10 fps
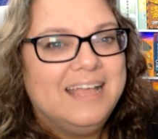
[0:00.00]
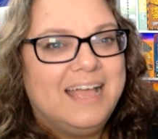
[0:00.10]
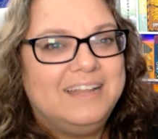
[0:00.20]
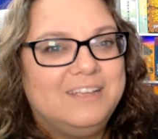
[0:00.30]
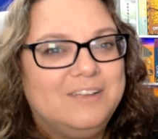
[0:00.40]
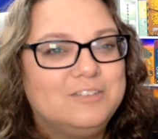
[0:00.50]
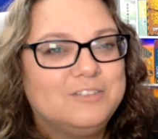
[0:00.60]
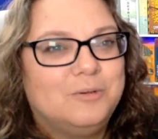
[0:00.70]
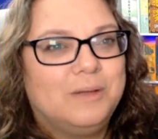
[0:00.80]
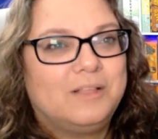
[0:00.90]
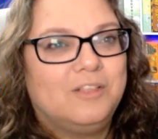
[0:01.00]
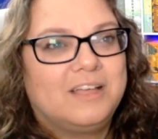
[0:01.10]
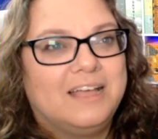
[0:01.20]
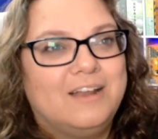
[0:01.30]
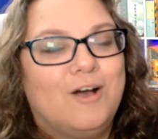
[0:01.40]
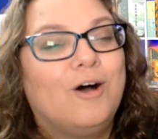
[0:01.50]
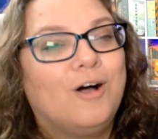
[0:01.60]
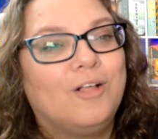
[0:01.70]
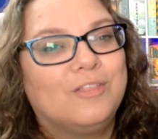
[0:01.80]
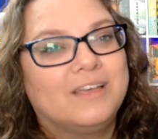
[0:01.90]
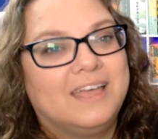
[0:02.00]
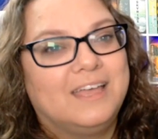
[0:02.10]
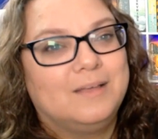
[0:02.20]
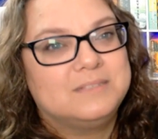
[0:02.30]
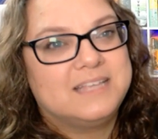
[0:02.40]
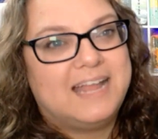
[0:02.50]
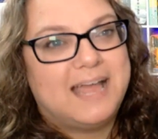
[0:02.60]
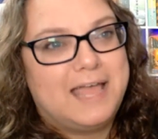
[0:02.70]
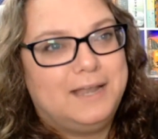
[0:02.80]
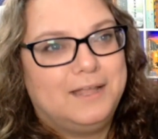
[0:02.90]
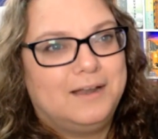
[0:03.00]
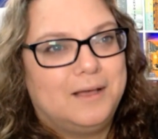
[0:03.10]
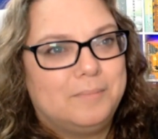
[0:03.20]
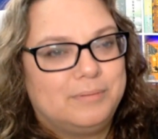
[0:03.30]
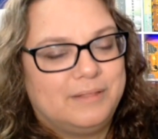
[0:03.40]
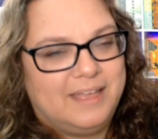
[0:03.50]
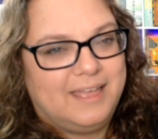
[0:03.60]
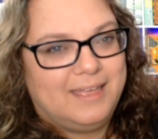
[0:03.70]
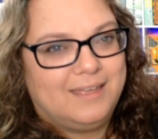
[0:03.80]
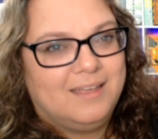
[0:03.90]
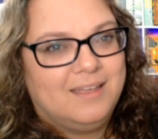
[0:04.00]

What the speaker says: And here's a quick look at all the games that I ended up playing